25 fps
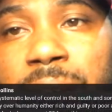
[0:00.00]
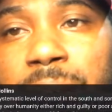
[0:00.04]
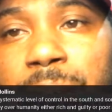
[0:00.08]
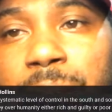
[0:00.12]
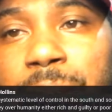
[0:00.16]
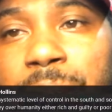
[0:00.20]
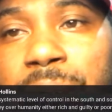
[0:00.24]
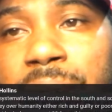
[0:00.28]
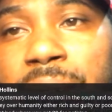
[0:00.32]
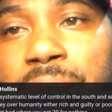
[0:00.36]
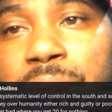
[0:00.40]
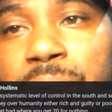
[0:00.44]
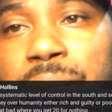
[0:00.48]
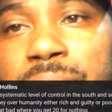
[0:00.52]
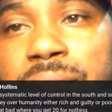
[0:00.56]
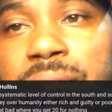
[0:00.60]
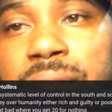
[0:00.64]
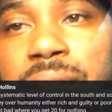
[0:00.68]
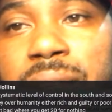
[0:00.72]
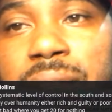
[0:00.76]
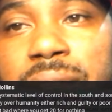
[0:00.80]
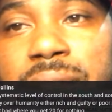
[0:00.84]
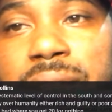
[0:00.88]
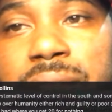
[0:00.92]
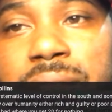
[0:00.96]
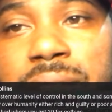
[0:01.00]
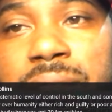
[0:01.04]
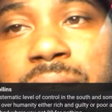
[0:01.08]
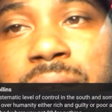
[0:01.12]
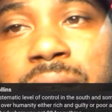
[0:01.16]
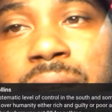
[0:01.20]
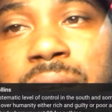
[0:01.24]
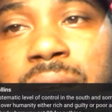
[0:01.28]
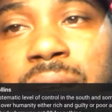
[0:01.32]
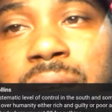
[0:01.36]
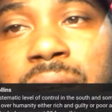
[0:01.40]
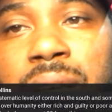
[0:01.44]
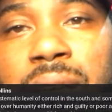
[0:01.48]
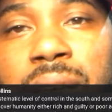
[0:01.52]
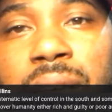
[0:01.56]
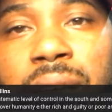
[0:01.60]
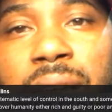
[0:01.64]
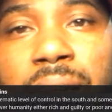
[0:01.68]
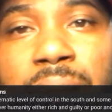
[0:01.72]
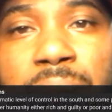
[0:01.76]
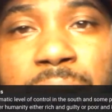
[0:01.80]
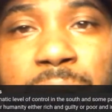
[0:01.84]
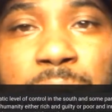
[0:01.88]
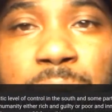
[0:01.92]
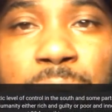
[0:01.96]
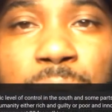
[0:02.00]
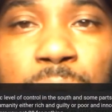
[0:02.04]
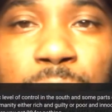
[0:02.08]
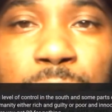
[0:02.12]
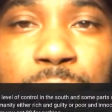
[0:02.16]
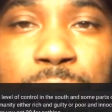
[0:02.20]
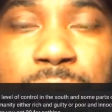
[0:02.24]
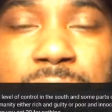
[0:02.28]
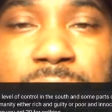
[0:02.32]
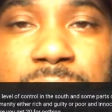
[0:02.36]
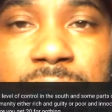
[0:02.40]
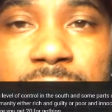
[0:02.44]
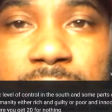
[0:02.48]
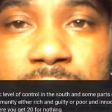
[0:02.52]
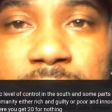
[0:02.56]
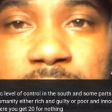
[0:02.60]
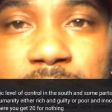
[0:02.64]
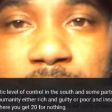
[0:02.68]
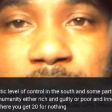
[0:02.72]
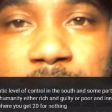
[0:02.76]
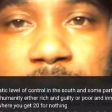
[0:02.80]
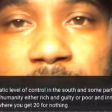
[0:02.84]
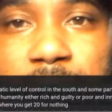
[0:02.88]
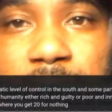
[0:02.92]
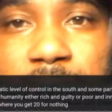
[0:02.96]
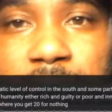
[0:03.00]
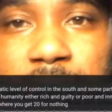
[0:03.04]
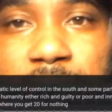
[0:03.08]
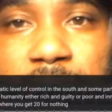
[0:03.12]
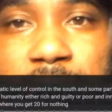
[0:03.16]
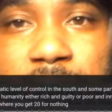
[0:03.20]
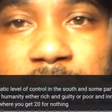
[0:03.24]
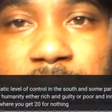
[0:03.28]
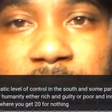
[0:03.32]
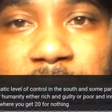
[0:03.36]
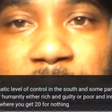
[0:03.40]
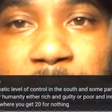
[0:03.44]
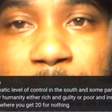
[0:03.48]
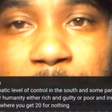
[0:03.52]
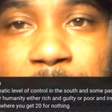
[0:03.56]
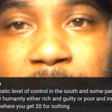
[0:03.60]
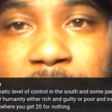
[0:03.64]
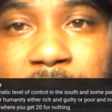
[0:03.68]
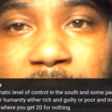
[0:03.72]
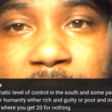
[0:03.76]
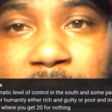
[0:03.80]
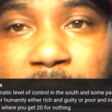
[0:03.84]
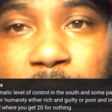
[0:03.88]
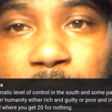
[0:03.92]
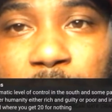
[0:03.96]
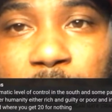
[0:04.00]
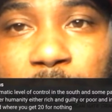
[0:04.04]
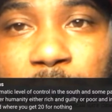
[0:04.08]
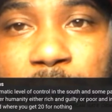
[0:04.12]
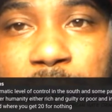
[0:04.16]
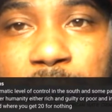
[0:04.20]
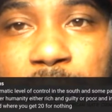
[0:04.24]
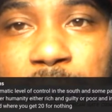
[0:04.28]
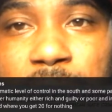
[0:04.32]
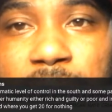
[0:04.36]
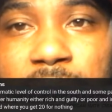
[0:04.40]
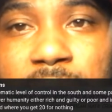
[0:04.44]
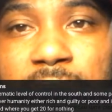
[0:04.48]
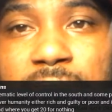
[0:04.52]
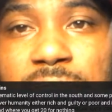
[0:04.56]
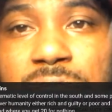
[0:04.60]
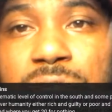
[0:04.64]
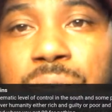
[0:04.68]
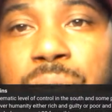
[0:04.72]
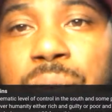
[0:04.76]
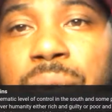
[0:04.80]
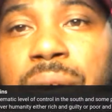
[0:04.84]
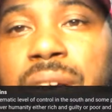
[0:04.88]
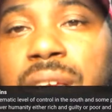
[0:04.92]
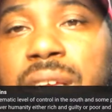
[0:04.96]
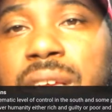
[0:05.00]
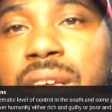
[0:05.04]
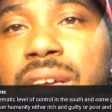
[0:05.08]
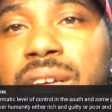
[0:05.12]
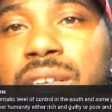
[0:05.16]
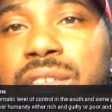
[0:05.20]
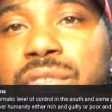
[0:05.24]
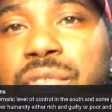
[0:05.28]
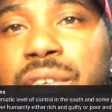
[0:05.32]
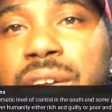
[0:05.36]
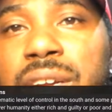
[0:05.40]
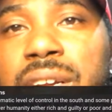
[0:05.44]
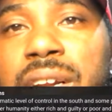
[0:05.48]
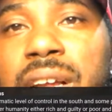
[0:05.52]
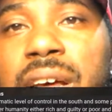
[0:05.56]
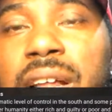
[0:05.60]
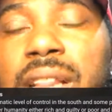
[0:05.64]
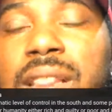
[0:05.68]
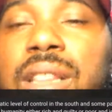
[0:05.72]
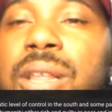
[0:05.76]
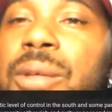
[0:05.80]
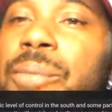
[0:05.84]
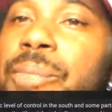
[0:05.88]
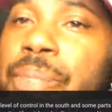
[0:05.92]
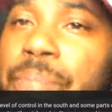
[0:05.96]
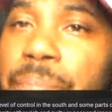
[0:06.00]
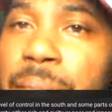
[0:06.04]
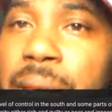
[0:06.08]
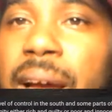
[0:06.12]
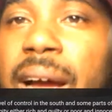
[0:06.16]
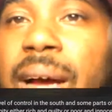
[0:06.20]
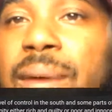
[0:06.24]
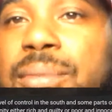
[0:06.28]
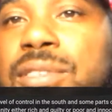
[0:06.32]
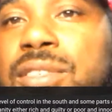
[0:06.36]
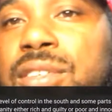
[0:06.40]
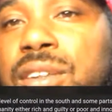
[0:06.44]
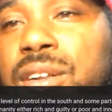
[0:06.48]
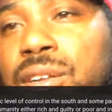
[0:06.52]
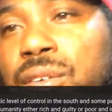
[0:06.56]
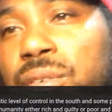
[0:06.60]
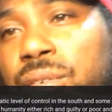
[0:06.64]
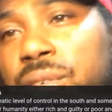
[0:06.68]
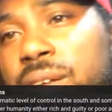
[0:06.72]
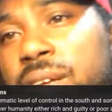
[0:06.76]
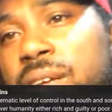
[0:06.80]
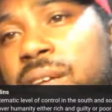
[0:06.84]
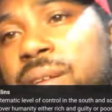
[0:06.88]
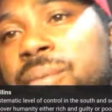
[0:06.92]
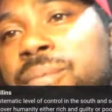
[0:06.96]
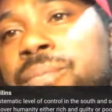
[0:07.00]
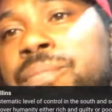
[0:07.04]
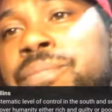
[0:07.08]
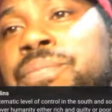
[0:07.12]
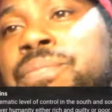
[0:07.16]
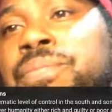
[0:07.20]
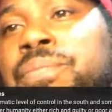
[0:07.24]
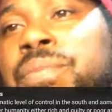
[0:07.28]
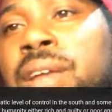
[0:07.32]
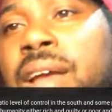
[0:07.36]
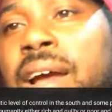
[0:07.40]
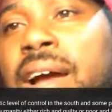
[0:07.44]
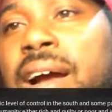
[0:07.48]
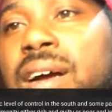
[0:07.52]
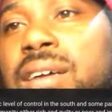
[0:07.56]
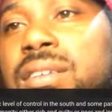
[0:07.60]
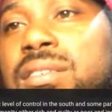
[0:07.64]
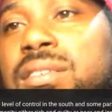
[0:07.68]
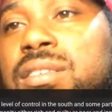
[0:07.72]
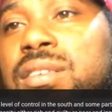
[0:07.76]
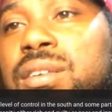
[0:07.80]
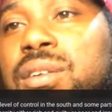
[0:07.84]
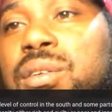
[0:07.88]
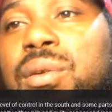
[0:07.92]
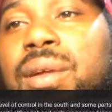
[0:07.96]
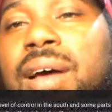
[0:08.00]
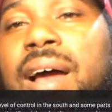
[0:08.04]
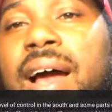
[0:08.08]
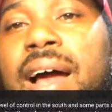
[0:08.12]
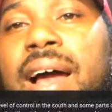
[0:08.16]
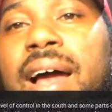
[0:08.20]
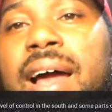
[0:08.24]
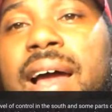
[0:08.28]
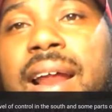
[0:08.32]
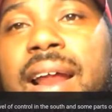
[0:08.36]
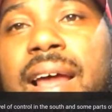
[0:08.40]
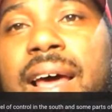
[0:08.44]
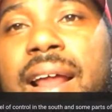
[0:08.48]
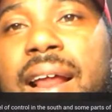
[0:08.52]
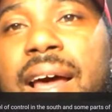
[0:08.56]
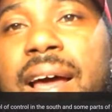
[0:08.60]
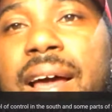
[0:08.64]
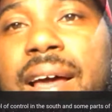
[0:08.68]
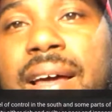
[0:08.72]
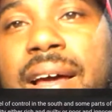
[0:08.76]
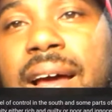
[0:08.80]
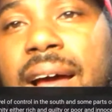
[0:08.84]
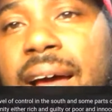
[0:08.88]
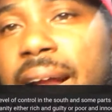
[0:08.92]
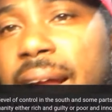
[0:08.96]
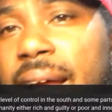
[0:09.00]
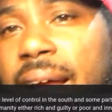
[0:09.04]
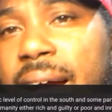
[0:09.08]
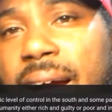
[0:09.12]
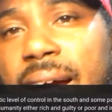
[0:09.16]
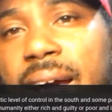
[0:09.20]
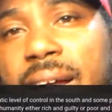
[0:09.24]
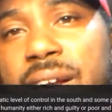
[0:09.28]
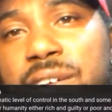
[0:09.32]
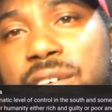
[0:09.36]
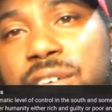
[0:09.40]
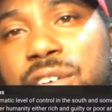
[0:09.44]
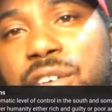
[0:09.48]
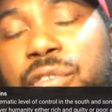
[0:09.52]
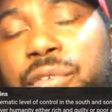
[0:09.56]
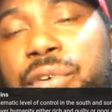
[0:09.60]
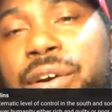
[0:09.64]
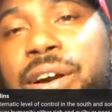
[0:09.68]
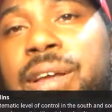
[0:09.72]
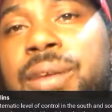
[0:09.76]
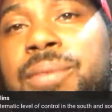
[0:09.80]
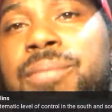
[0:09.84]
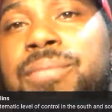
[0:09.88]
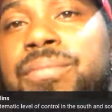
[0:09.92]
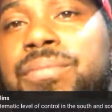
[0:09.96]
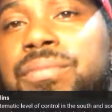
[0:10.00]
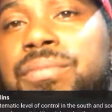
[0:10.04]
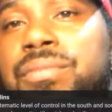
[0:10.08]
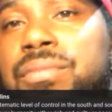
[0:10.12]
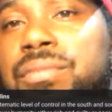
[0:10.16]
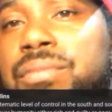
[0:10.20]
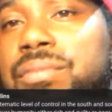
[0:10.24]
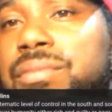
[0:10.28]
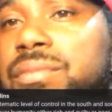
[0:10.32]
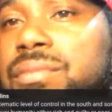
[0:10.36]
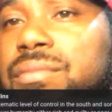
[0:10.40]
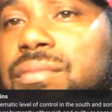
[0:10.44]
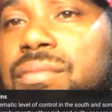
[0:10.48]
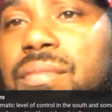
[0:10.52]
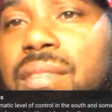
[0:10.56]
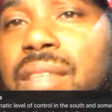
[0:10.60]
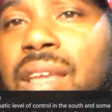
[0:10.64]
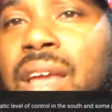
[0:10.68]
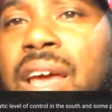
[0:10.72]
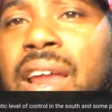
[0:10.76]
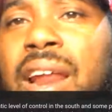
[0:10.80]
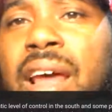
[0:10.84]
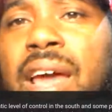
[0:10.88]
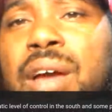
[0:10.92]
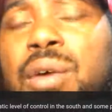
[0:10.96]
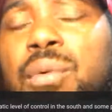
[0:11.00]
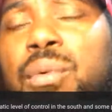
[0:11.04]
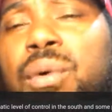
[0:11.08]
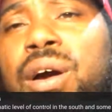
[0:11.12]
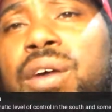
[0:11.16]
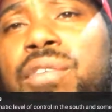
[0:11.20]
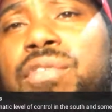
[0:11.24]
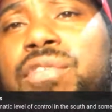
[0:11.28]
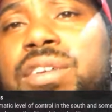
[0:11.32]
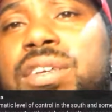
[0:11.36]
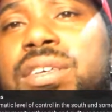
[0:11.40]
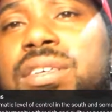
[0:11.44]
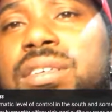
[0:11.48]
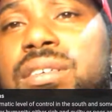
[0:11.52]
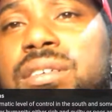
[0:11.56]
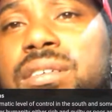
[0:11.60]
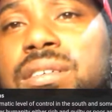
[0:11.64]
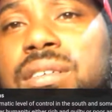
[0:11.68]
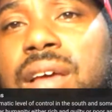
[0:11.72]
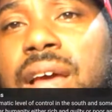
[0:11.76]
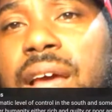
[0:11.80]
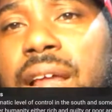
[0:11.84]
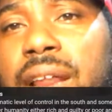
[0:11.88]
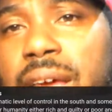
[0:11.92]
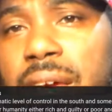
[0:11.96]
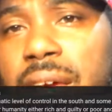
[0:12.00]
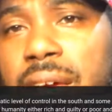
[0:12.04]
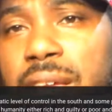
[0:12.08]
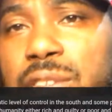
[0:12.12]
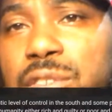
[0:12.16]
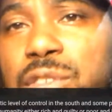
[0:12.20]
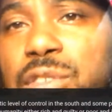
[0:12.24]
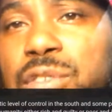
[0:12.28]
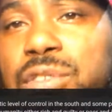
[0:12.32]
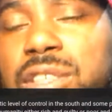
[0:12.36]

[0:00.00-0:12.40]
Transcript: But he was innocent. And no system is that bad when you get 20 years for nothing. Absolutely. Absolutely. I gotta agree. It ain't worth it. And you